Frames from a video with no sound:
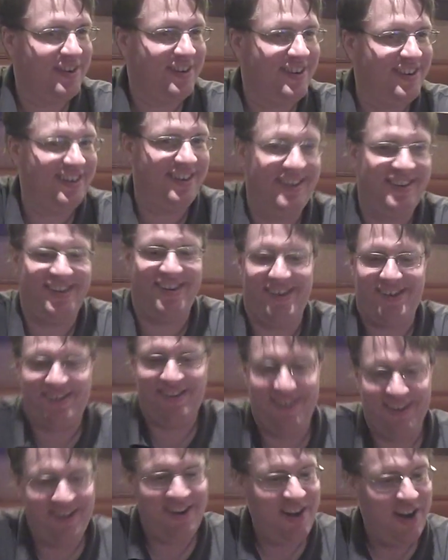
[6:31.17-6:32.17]
both you guys
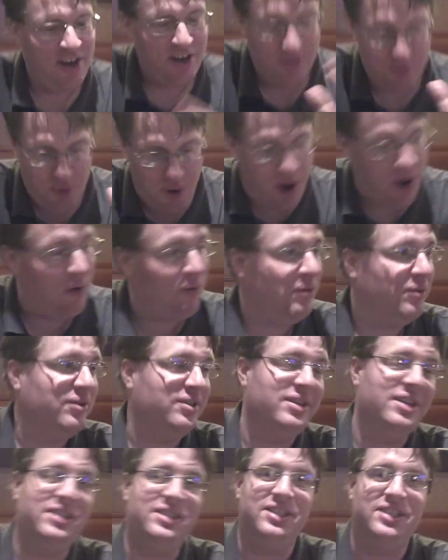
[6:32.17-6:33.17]
are to each other. Well,
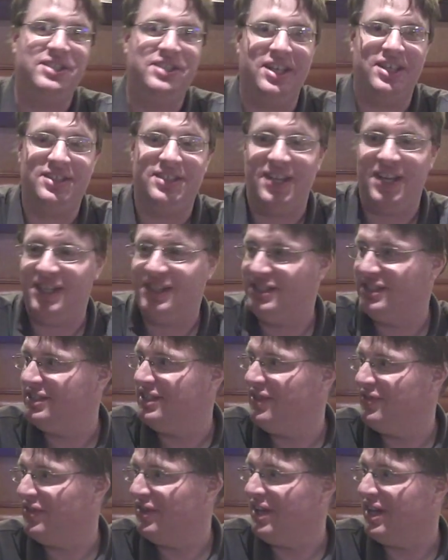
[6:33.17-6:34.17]
this is just a
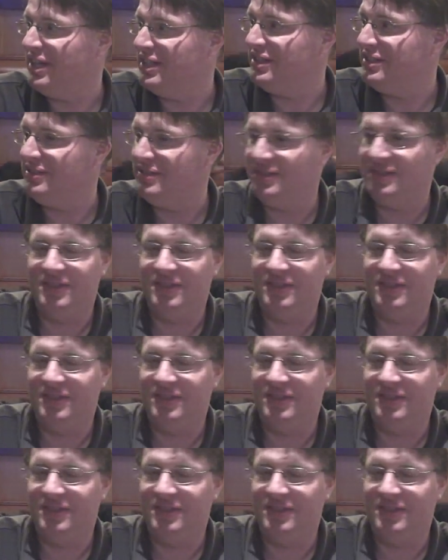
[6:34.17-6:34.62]
civilized.